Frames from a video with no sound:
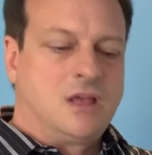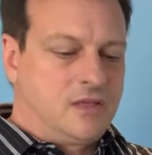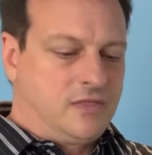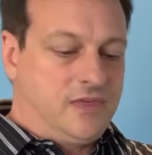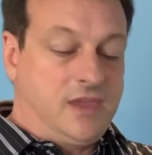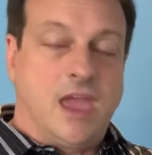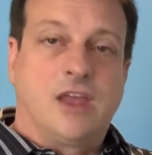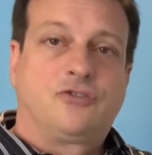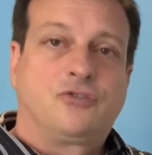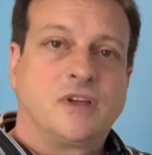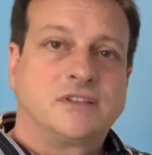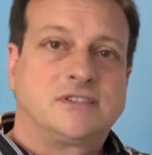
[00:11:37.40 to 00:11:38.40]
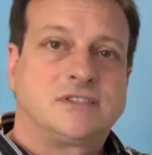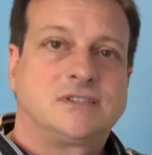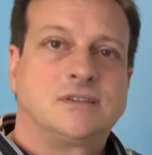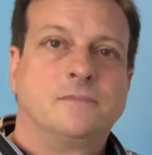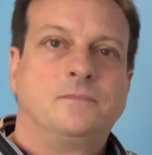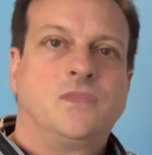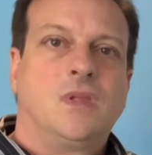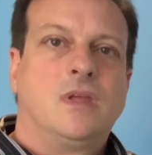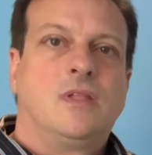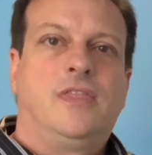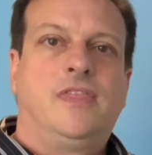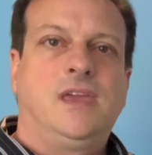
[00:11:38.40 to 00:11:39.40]
The entrance,
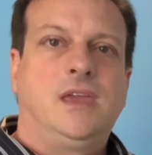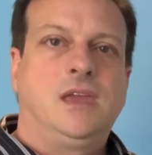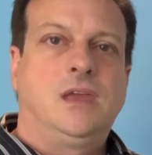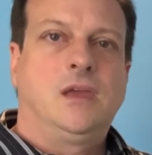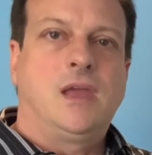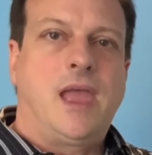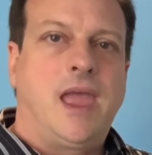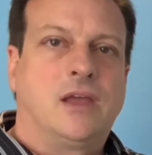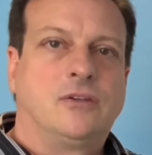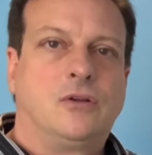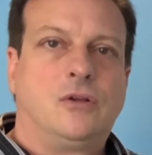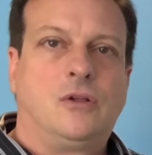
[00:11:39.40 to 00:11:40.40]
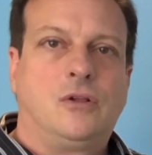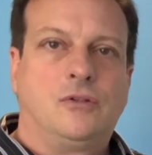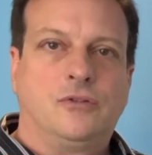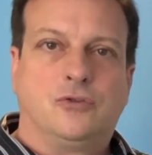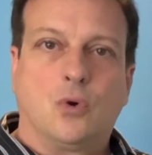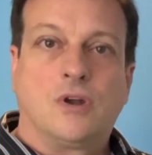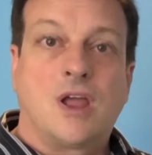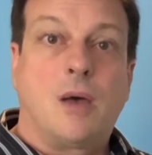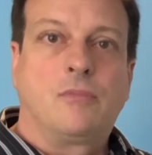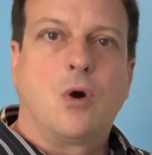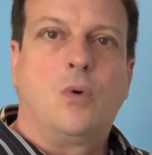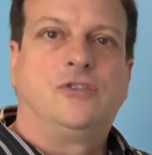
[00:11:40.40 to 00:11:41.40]
the handle
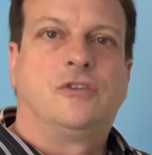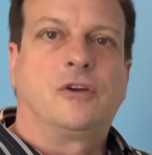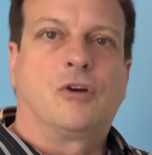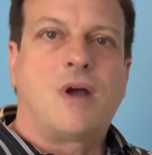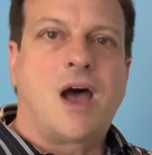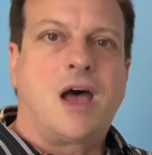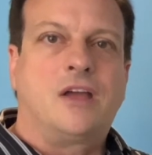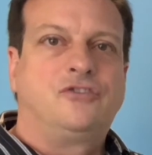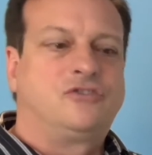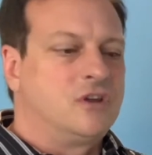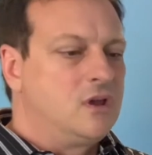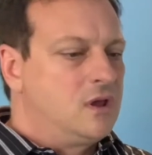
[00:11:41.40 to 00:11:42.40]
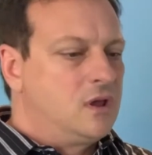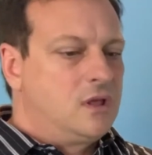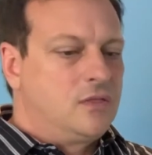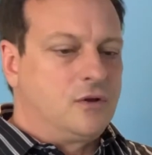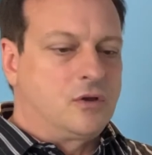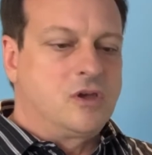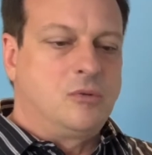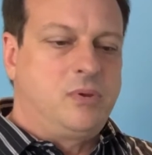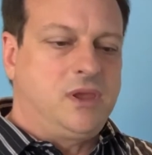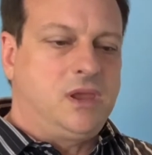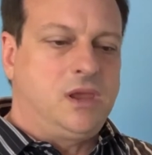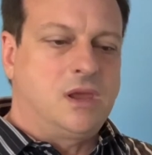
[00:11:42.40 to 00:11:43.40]
doorknob going to the garage. There could
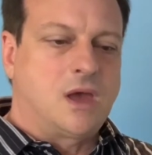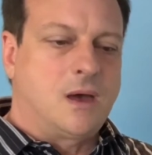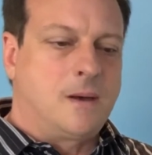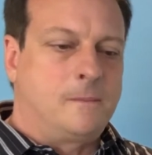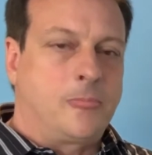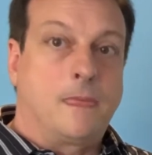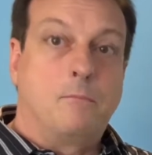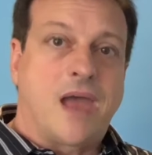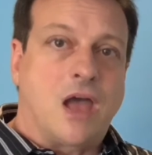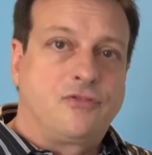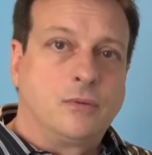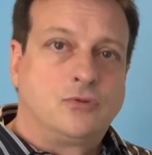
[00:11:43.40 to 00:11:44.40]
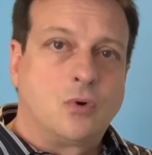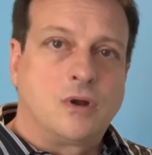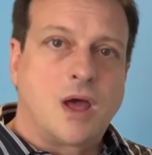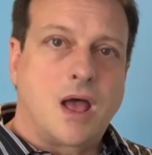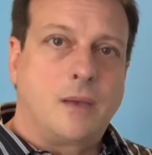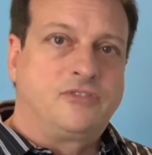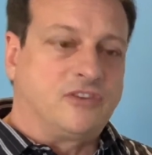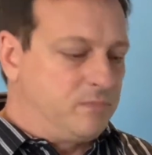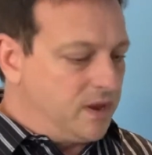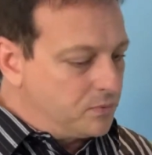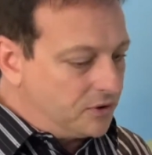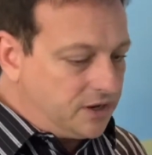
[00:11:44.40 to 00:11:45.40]
be um, bathroom doorknobs if
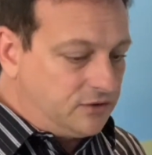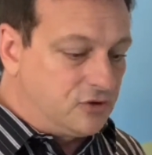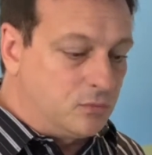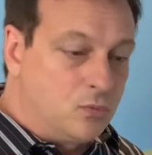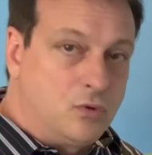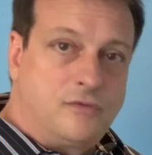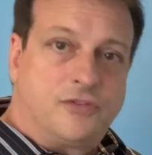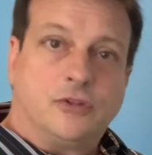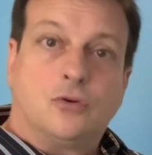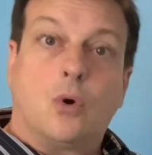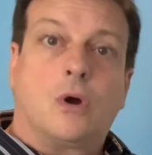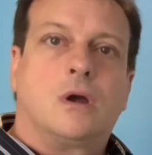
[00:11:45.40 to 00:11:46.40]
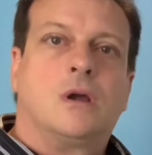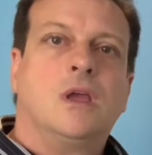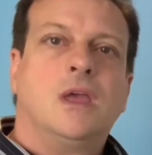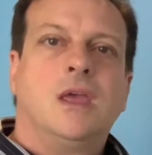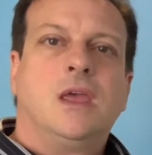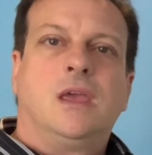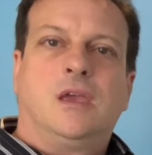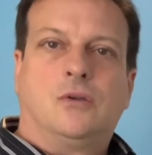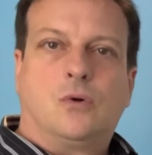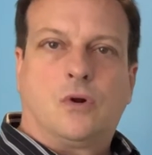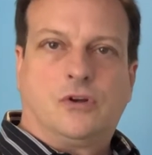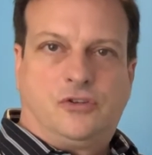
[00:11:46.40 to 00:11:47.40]
people need to move the door in
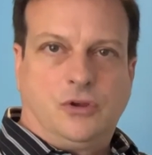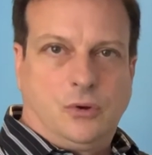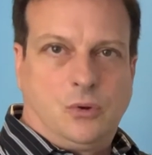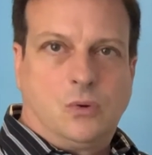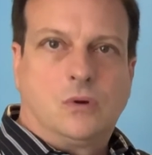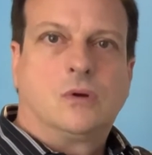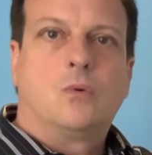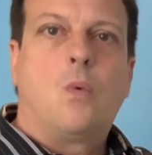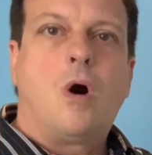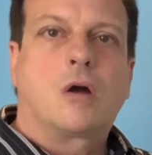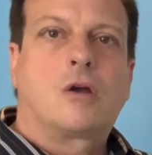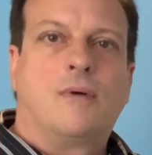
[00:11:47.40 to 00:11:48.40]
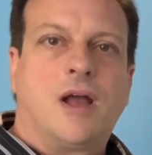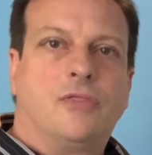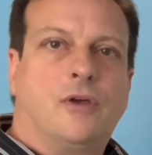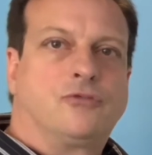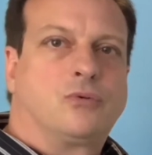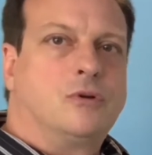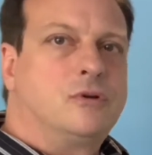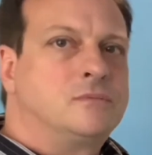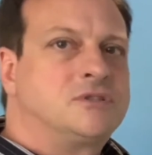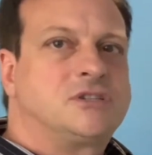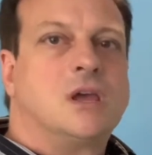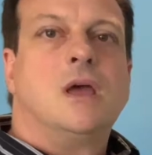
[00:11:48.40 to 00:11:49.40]
order to walk around those rooms,